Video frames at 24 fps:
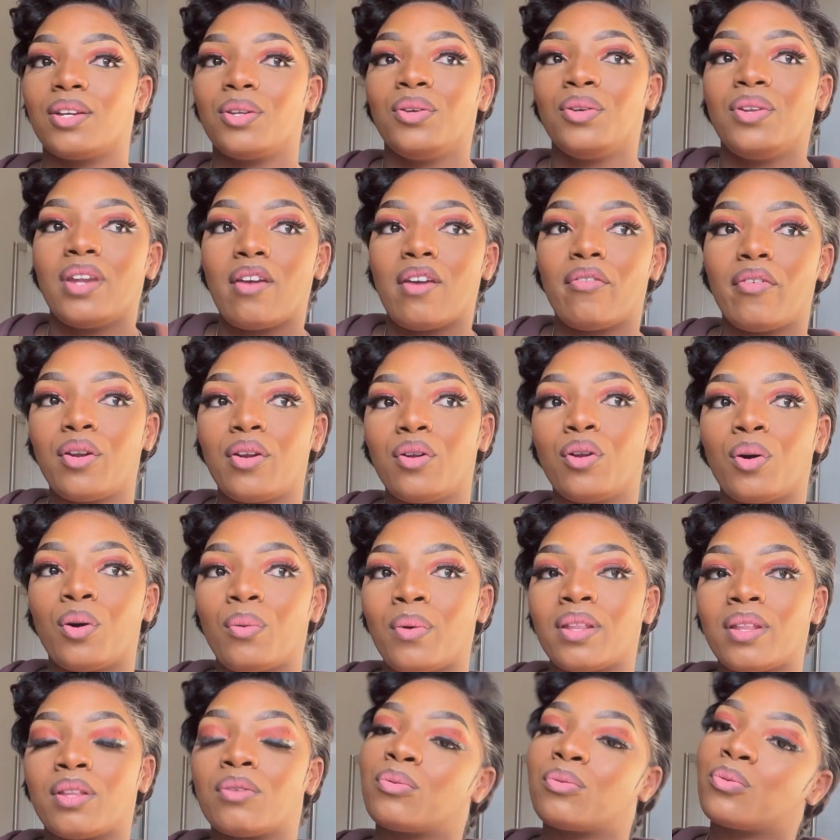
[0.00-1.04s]
You never know
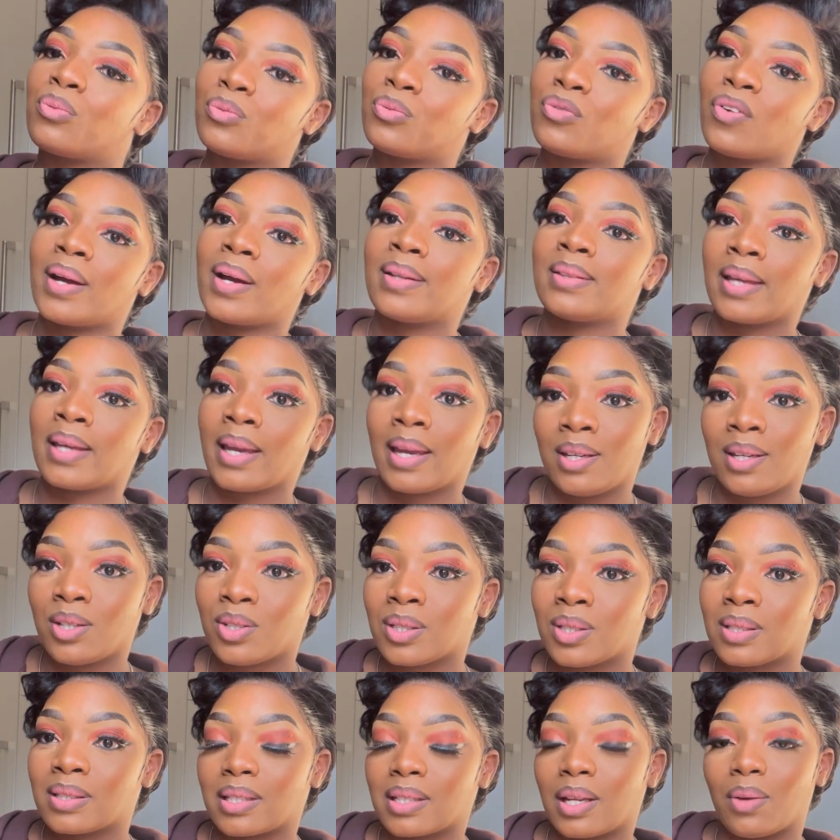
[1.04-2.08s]
where they'll find their
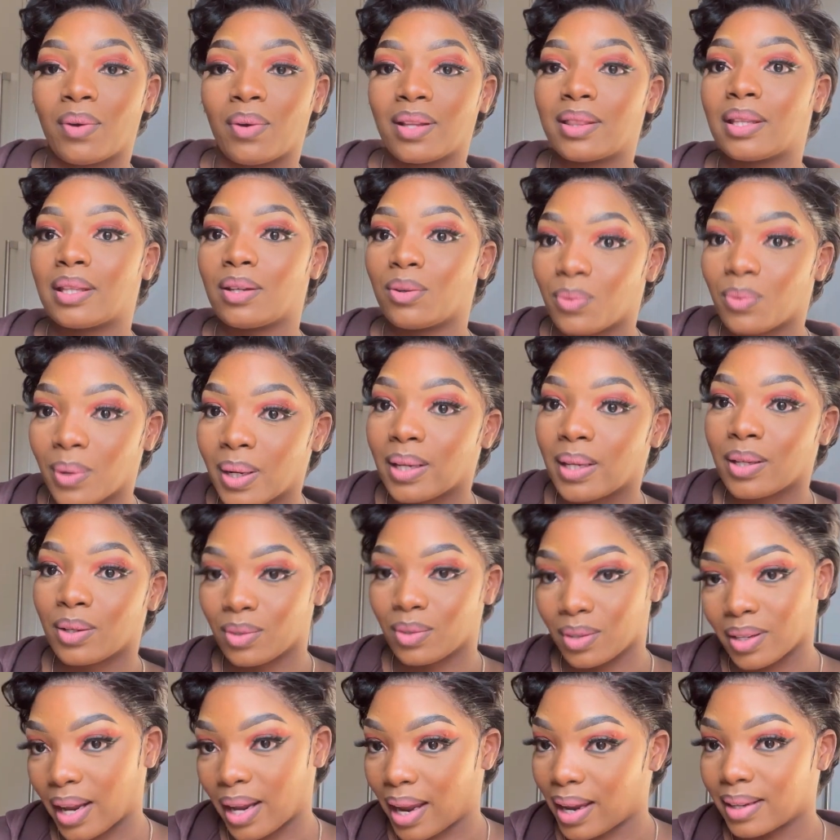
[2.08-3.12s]
interests and what they're really
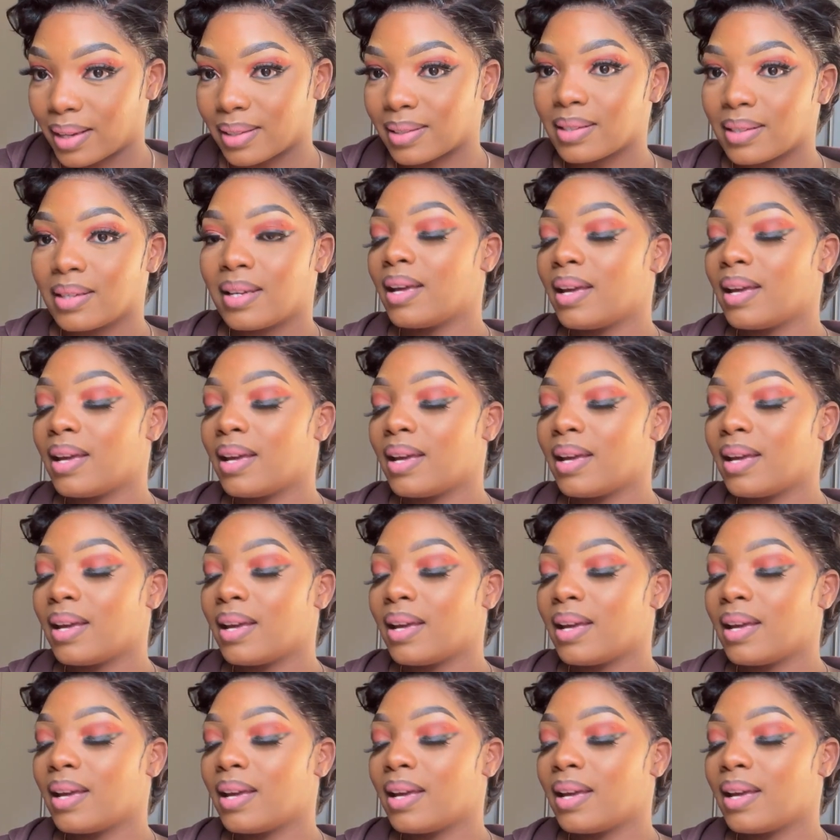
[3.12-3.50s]
good at.